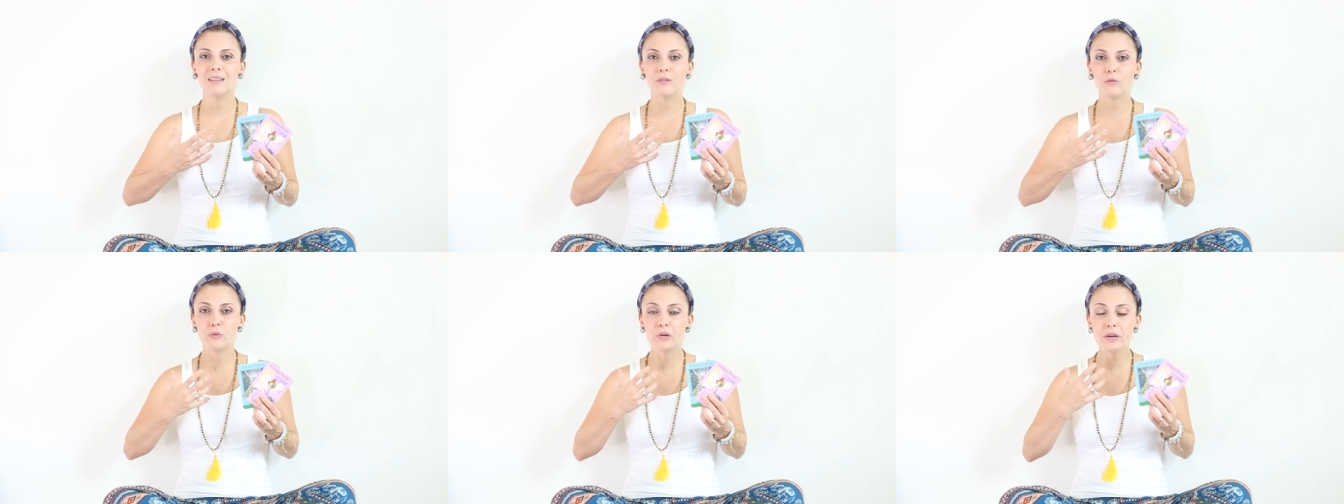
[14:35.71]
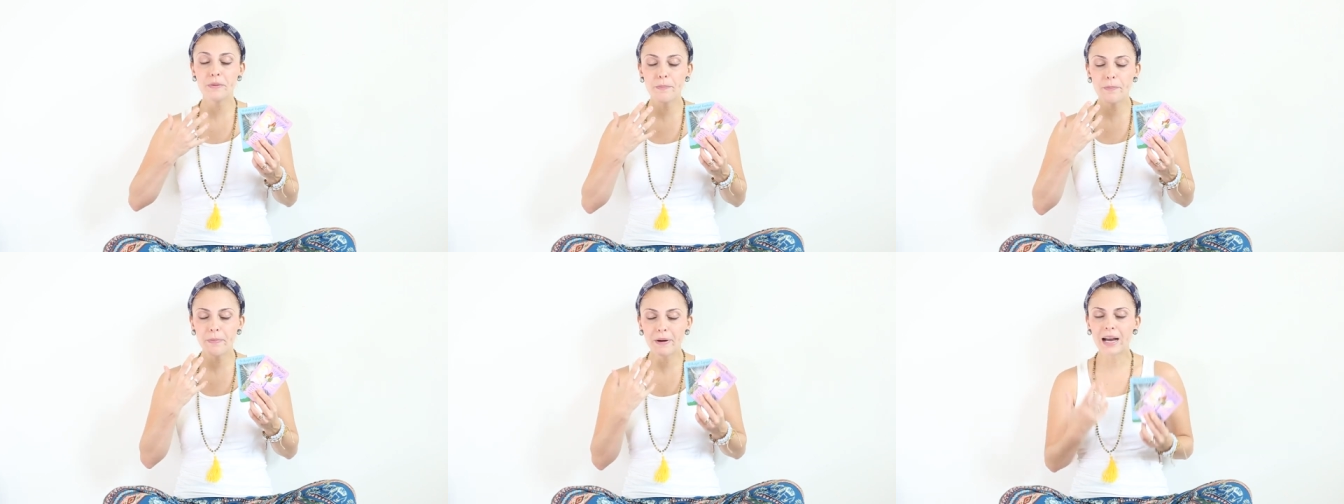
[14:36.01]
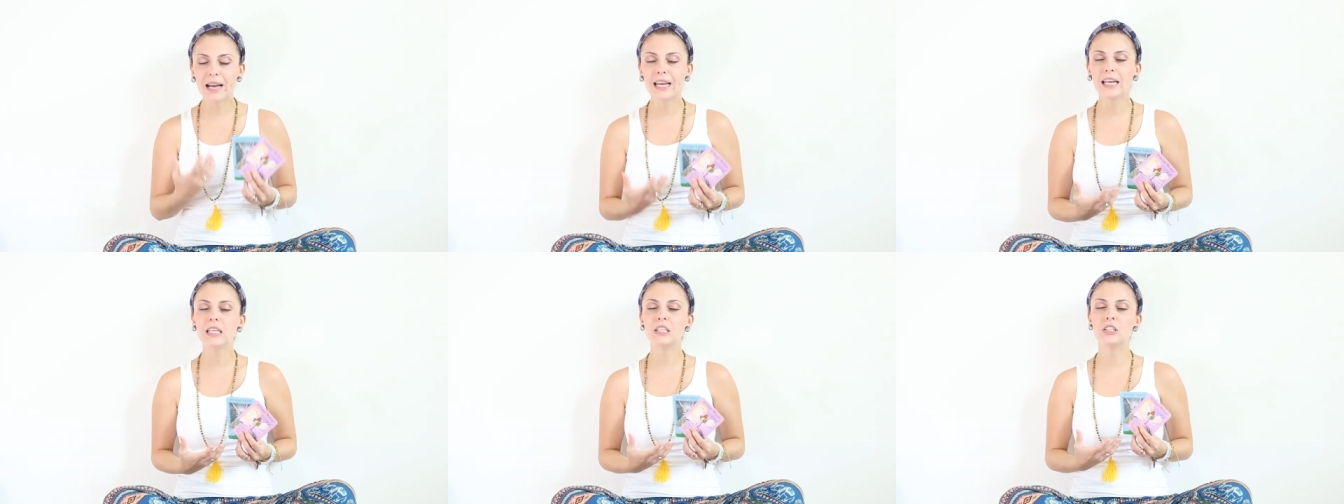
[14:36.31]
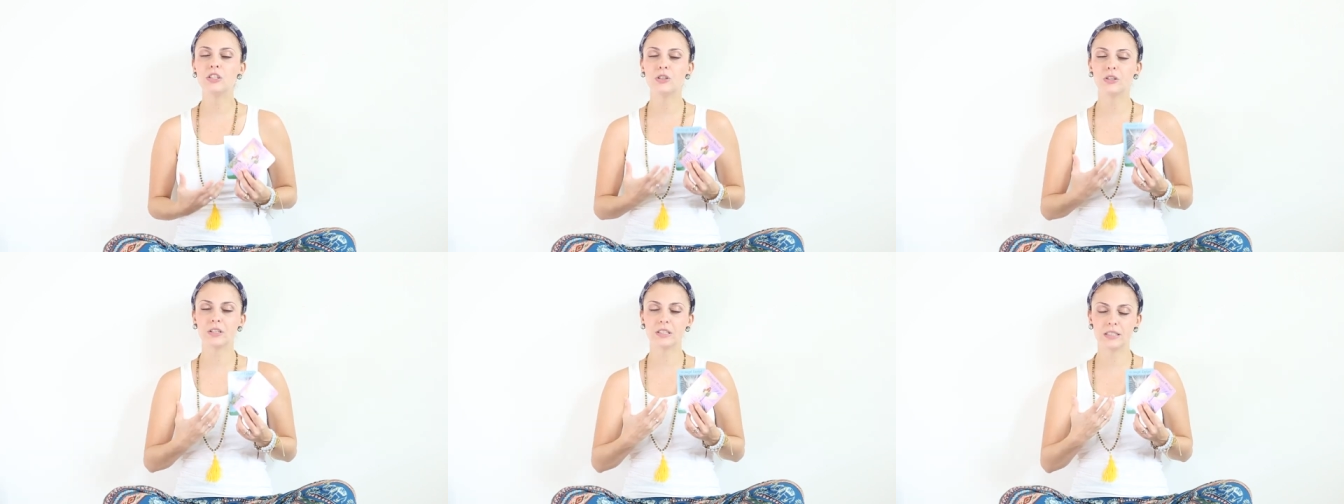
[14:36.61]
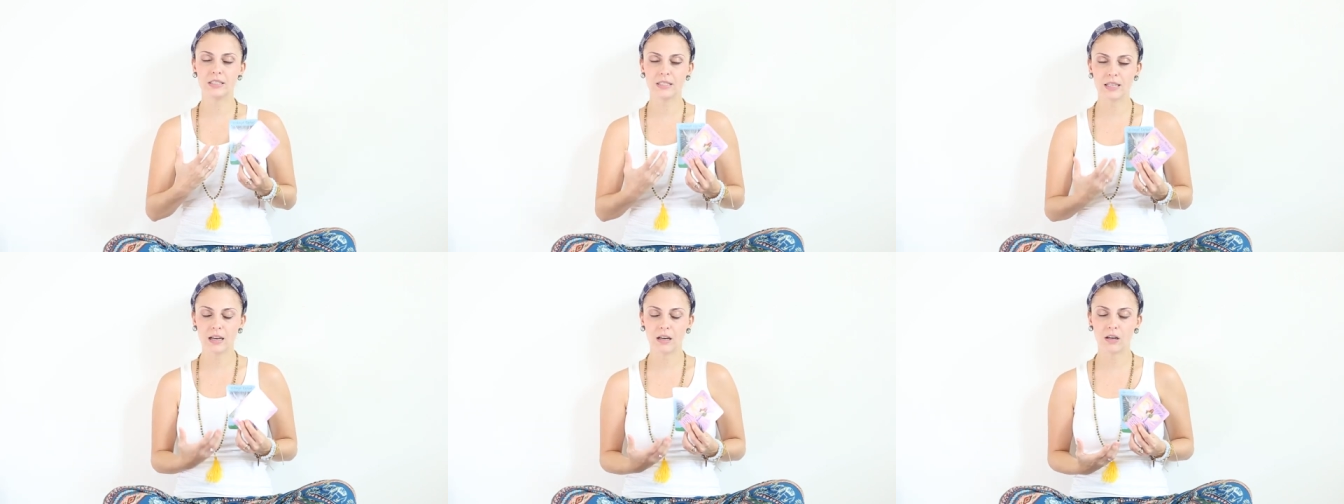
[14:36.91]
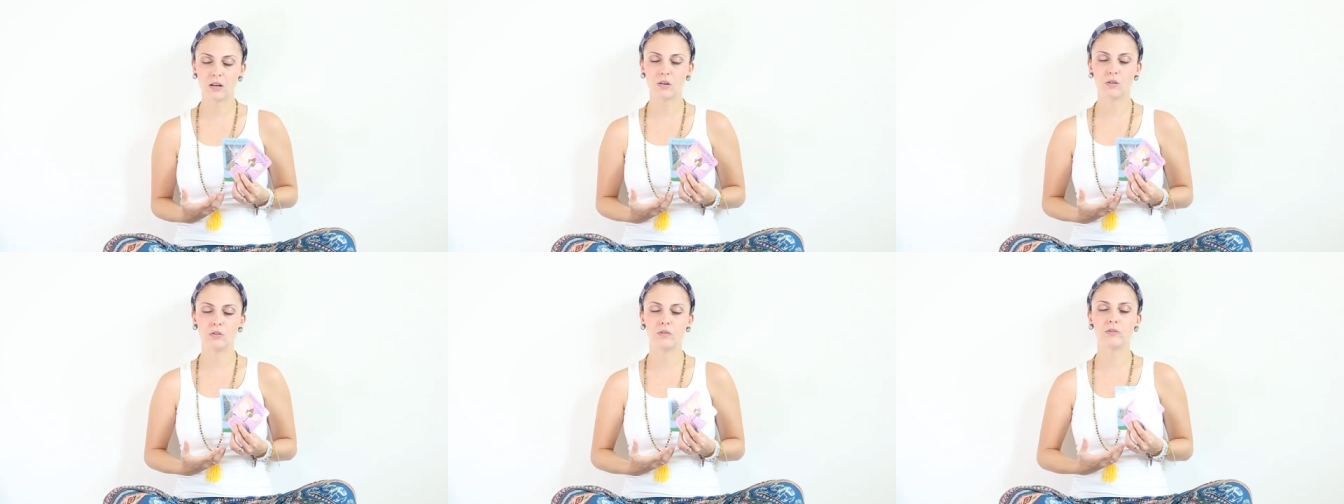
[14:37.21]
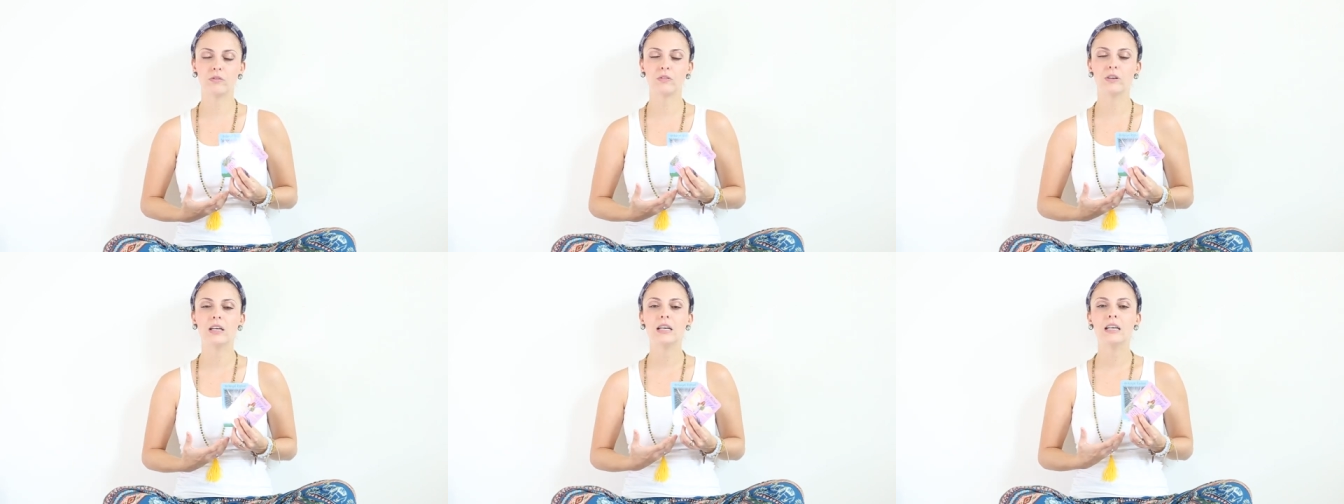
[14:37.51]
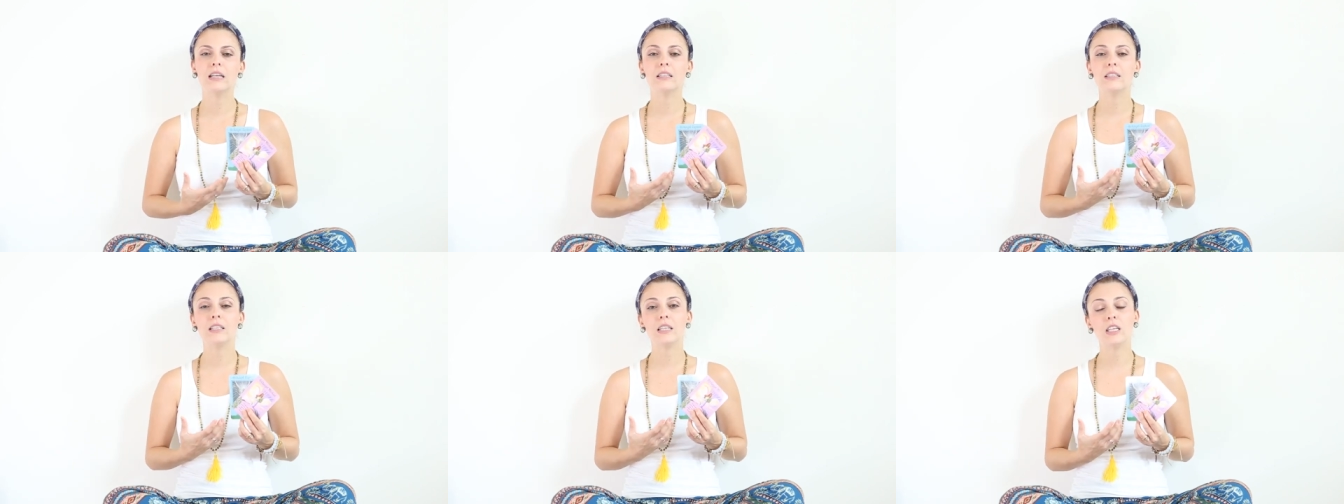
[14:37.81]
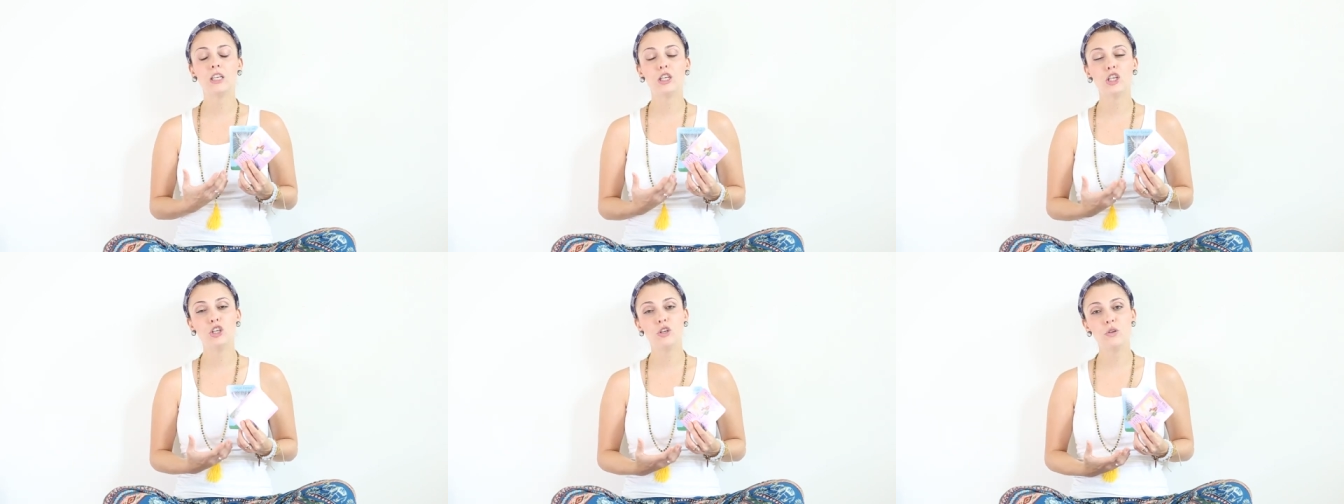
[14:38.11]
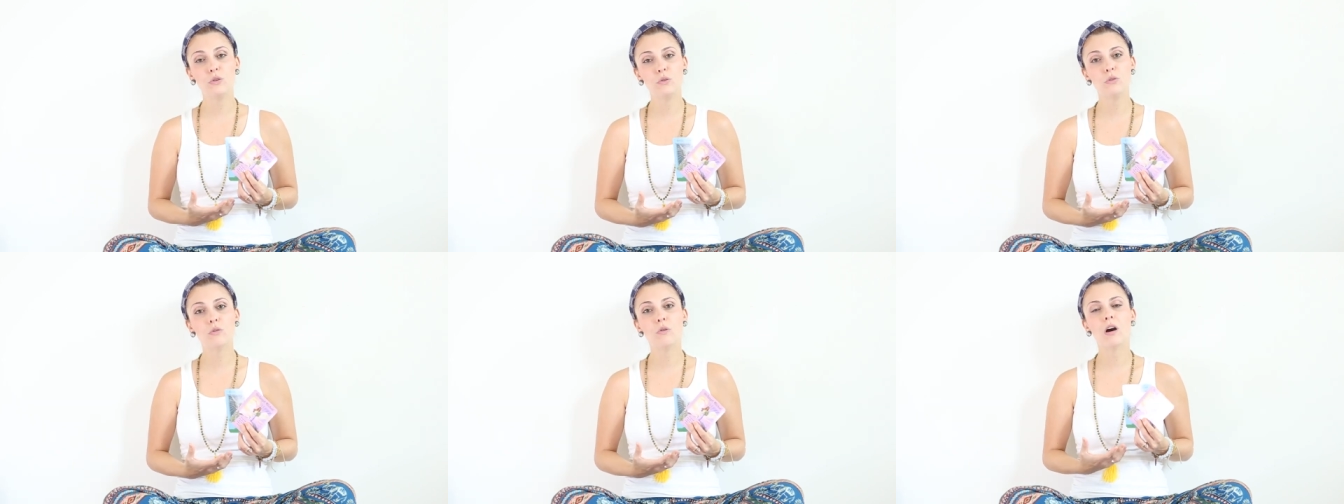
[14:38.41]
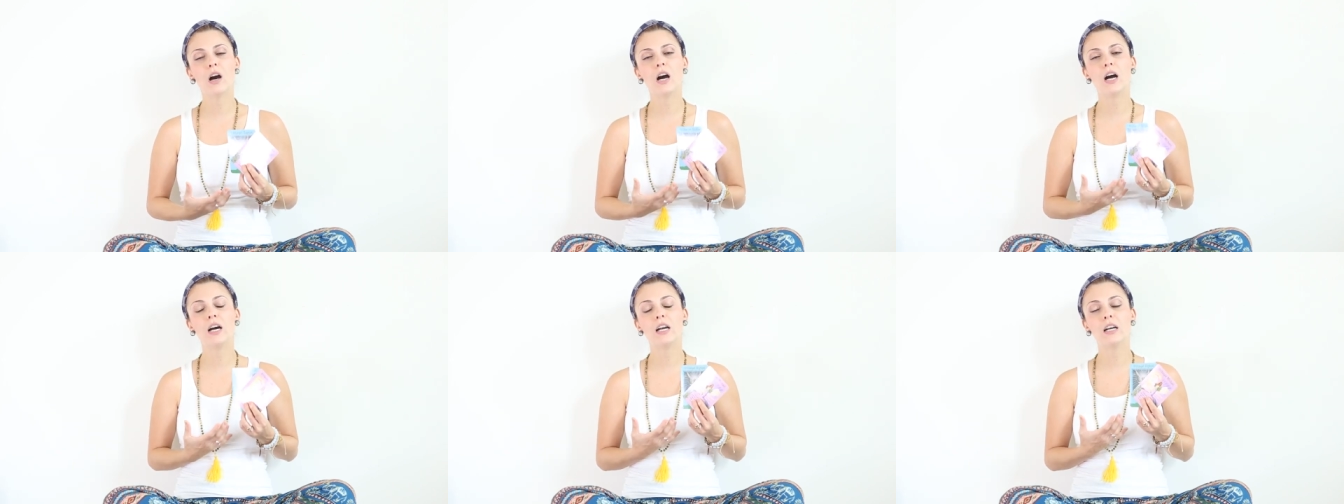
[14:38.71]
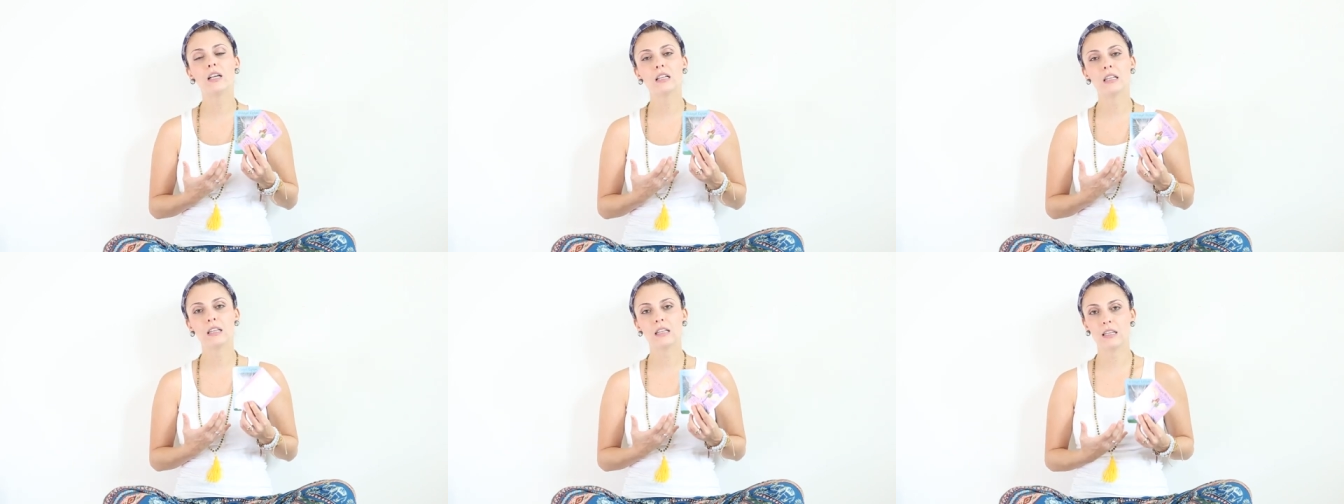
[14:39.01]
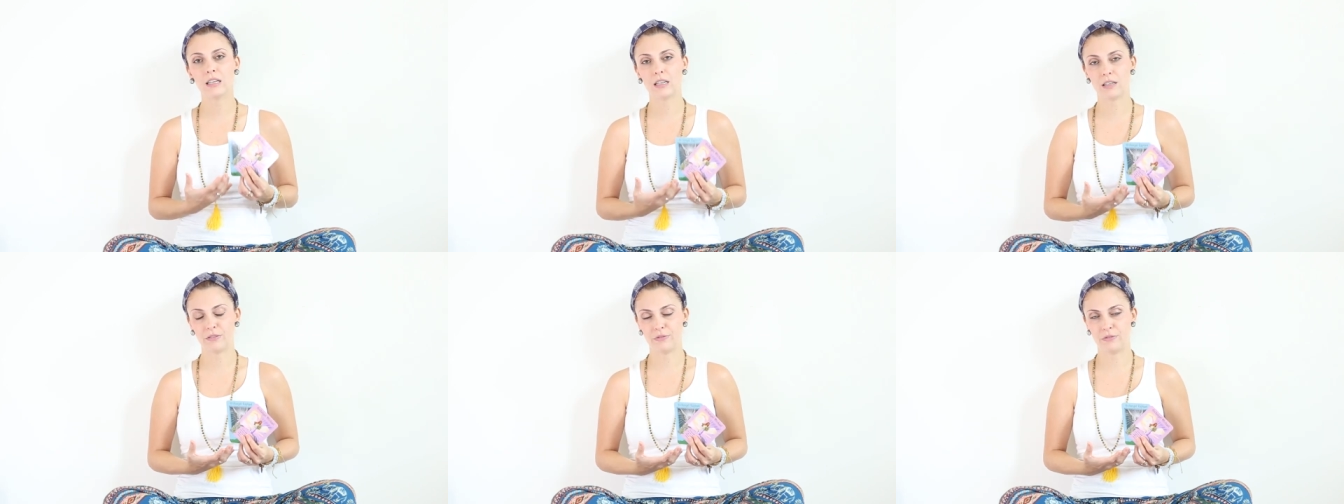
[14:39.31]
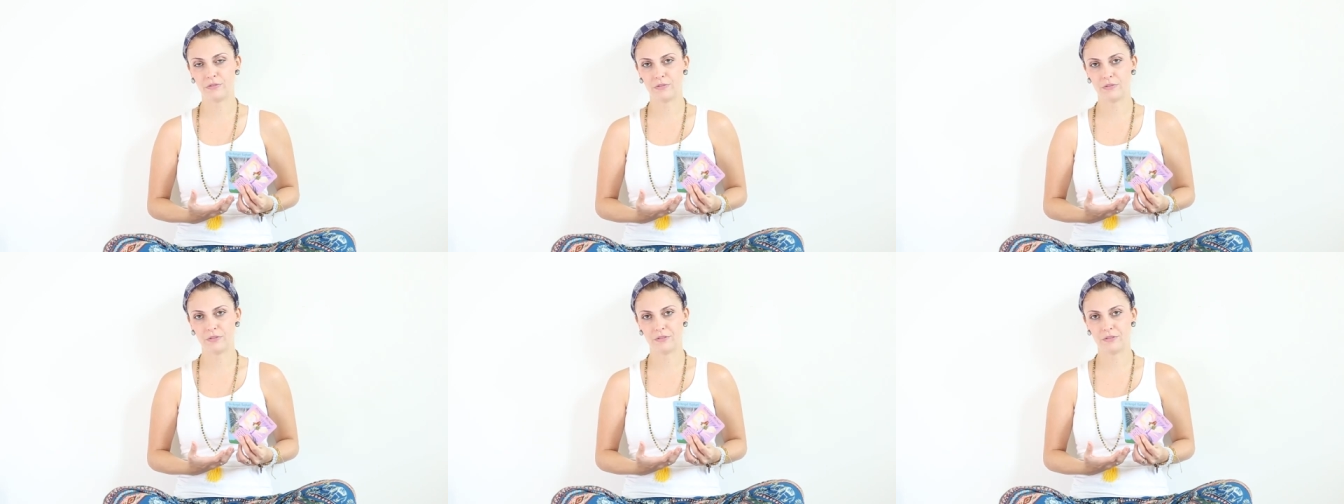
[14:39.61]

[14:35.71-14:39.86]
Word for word: remind yourself that you are love.